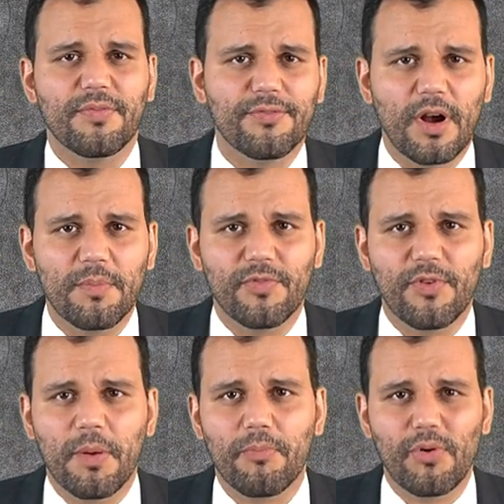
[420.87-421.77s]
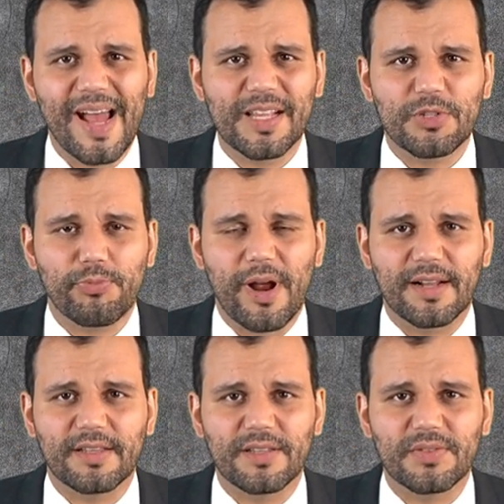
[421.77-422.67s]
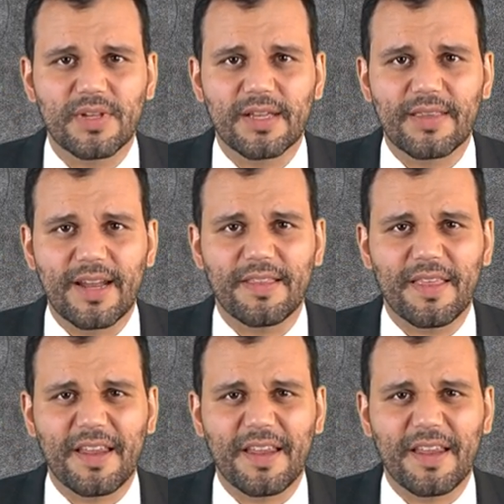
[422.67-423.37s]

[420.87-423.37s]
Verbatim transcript: from, from Brad's practice that,